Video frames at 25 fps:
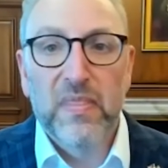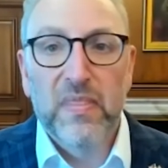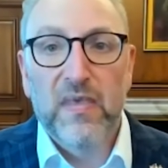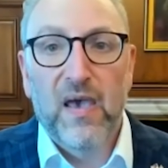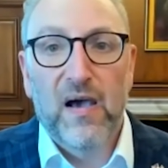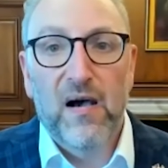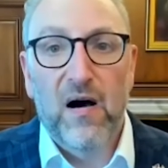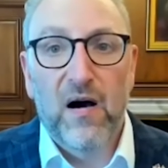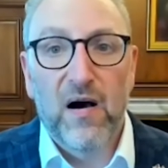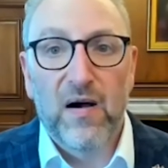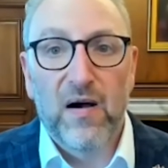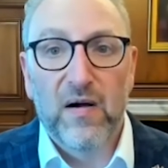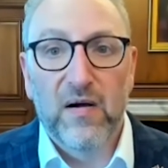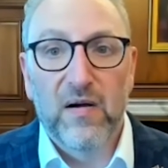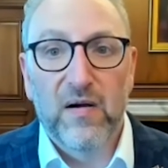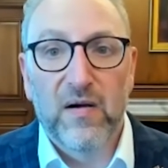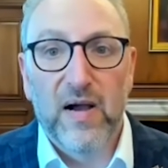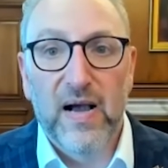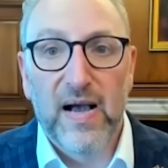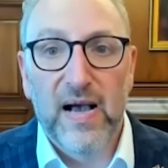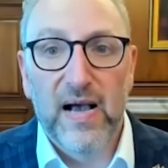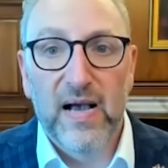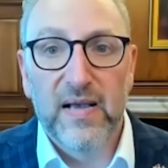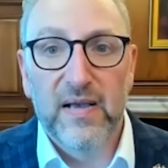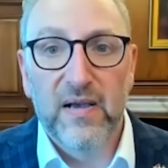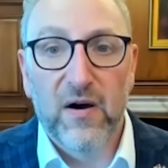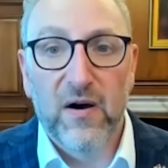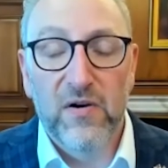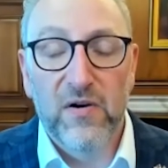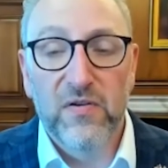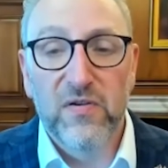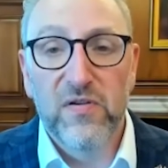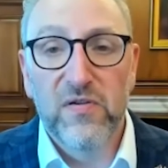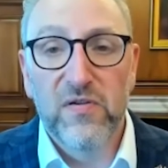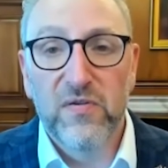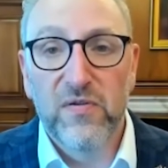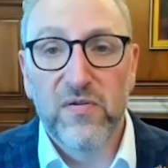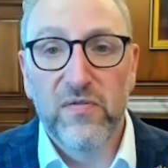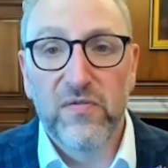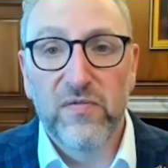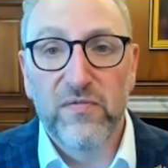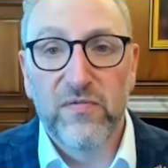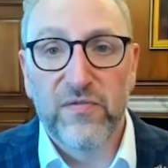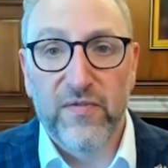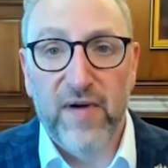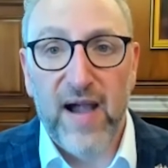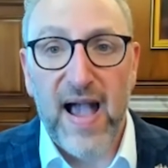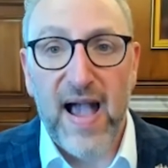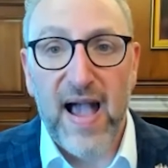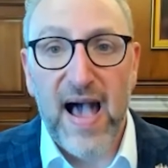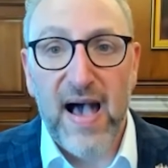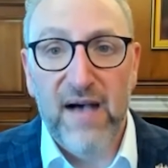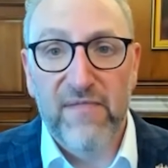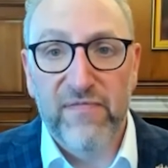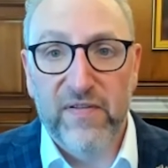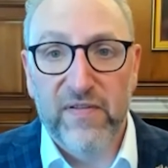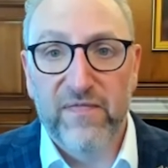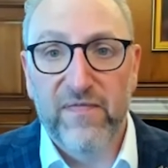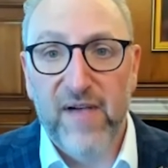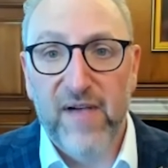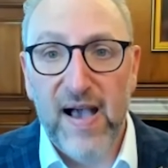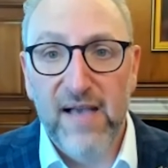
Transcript: Our new draft